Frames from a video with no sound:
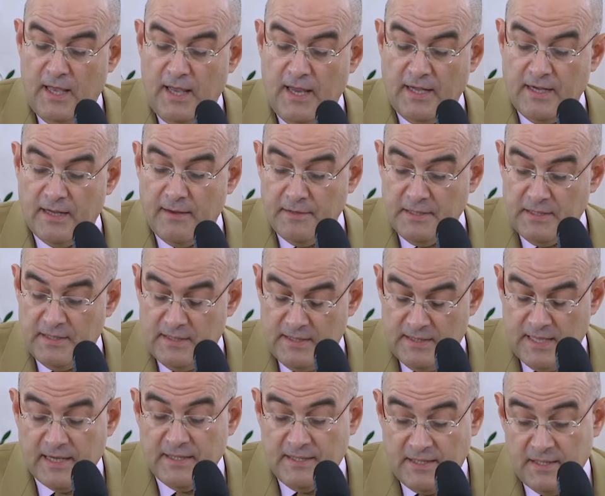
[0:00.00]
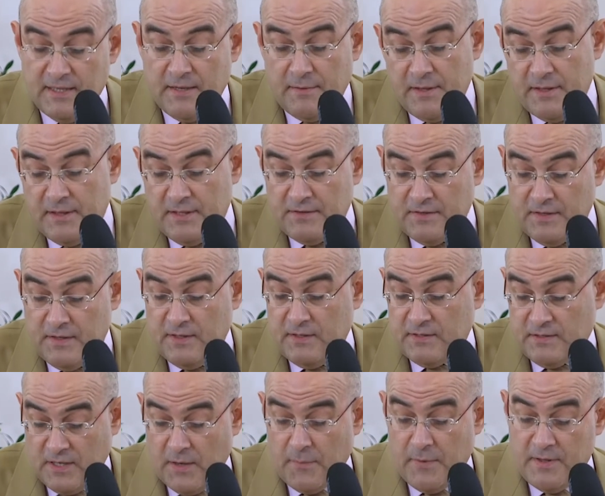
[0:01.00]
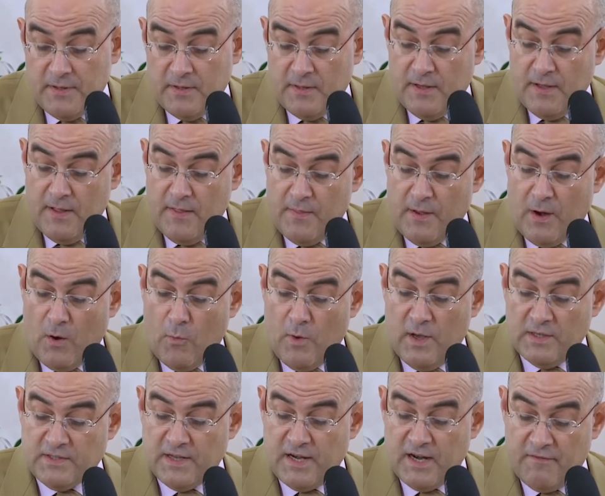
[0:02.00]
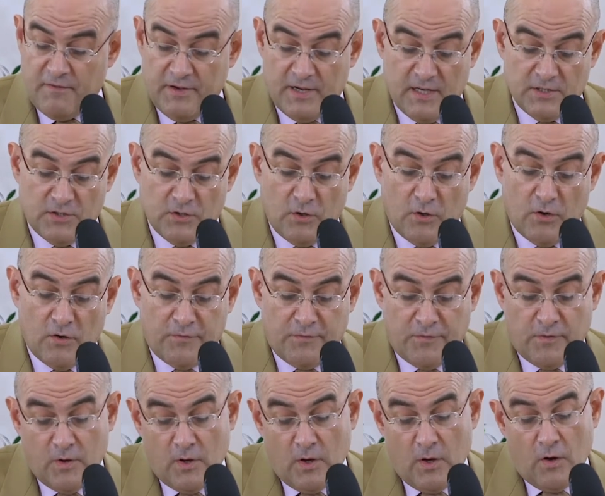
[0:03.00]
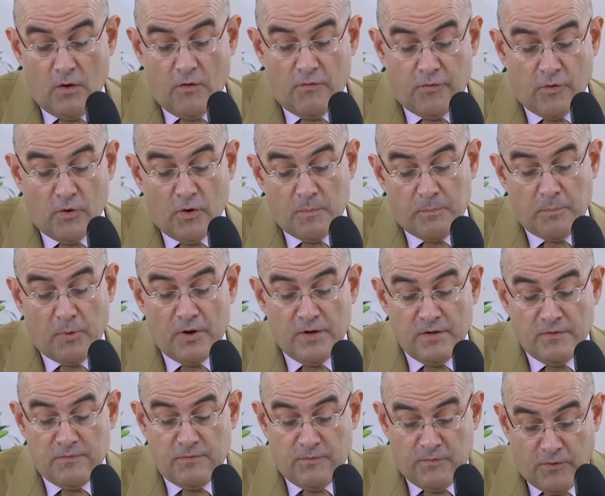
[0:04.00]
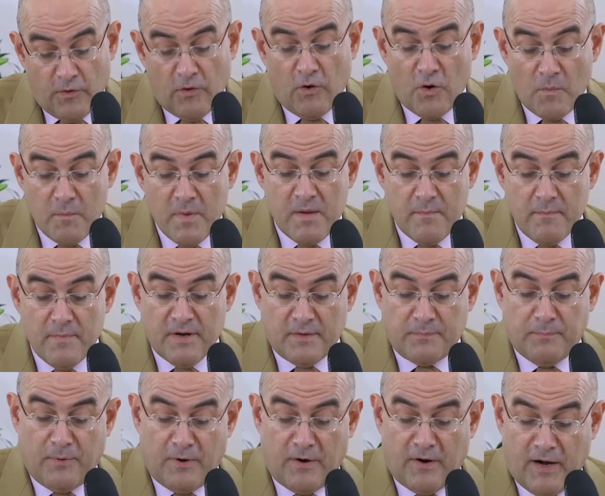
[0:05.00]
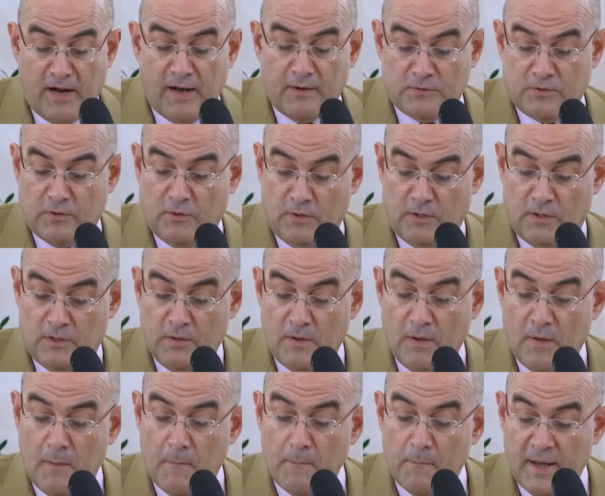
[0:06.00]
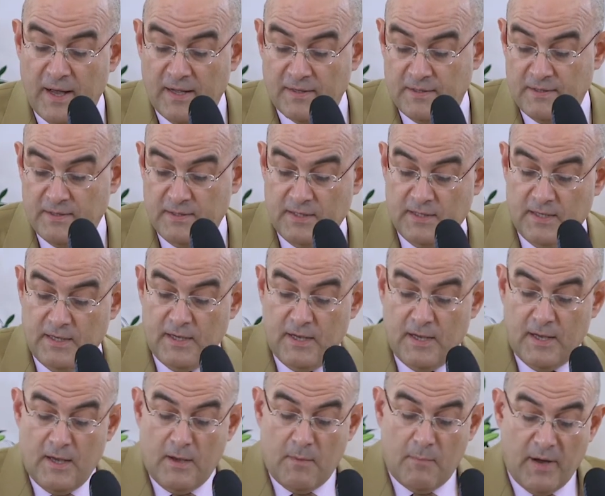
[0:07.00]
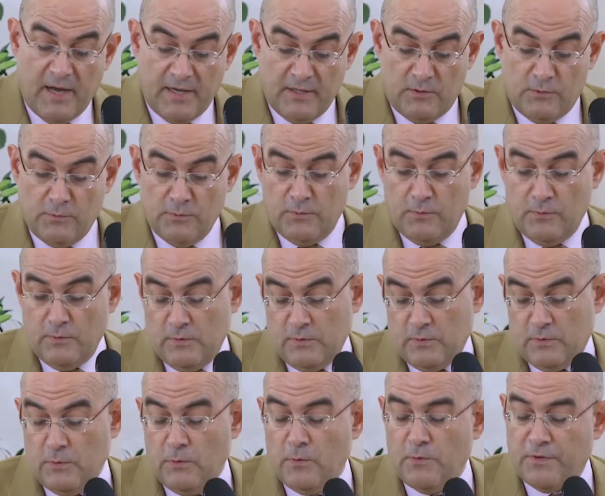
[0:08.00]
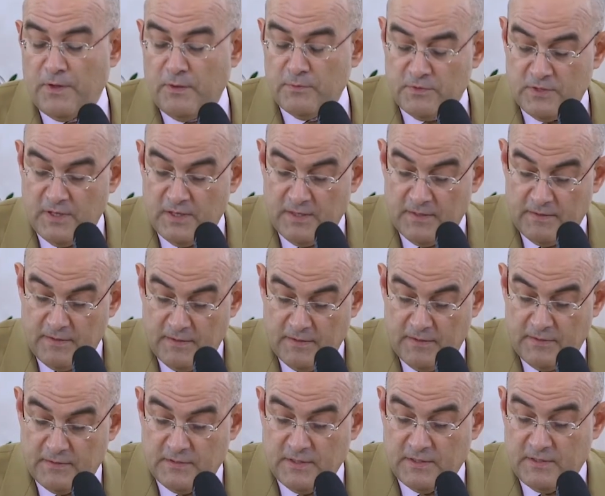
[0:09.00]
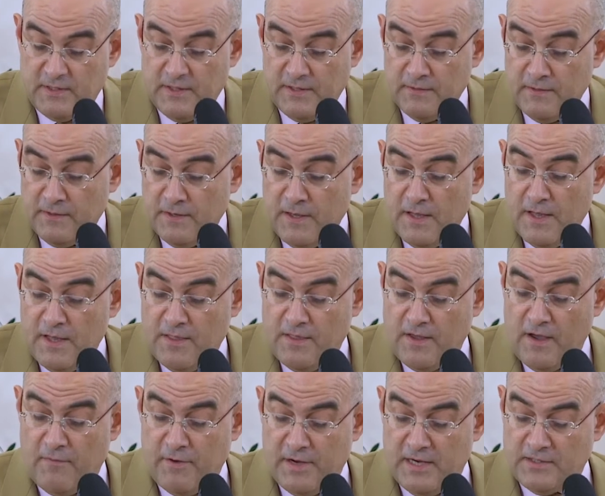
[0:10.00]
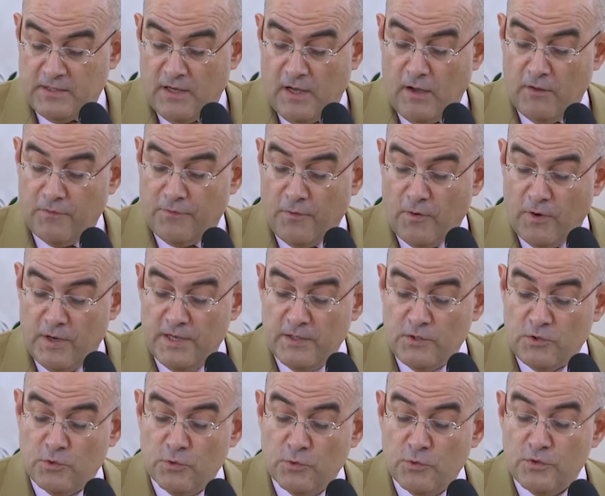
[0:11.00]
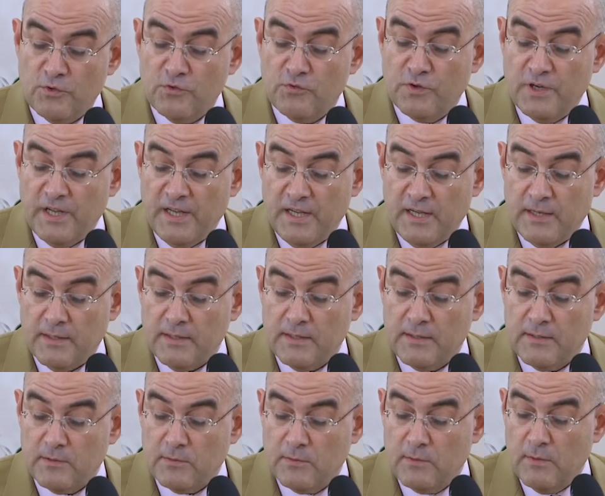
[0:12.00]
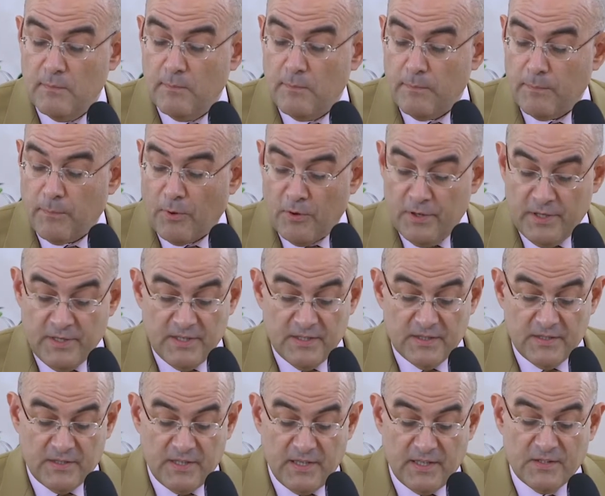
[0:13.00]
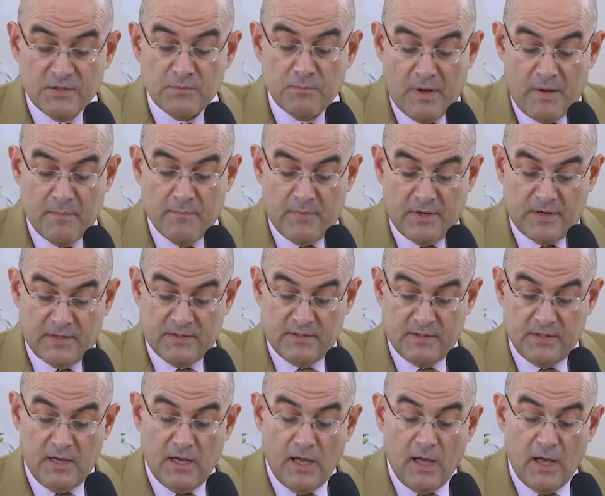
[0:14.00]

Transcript: In 1997, there was an average of 4.4 members per household, but by 2016, the average has fallen to 3.6 members.